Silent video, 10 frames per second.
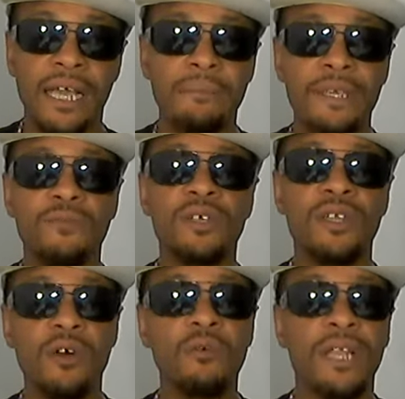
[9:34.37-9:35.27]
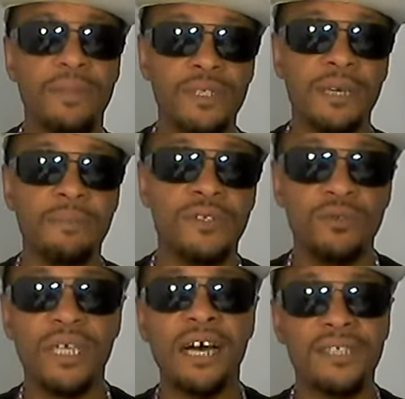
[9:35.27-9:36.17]
I mean, we know what was up in
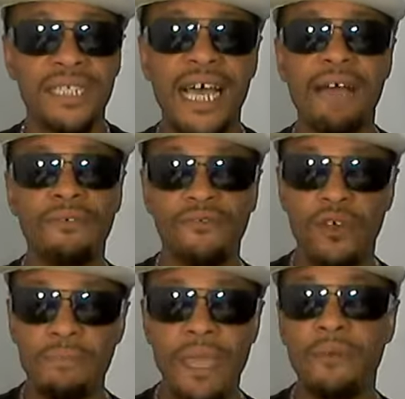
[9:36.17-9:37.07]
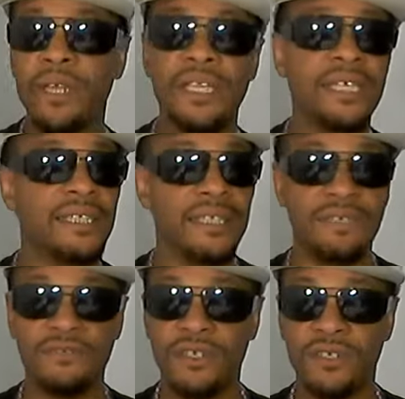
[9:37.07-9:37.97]
2009 with Floyd Mayweather. That's a
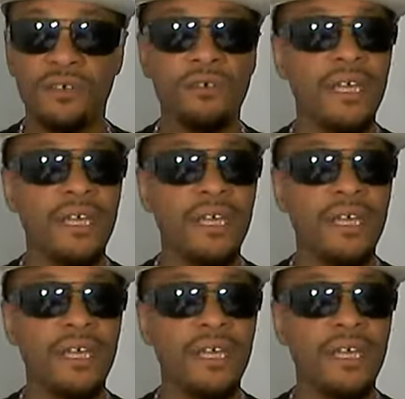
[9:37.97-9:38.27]
different story.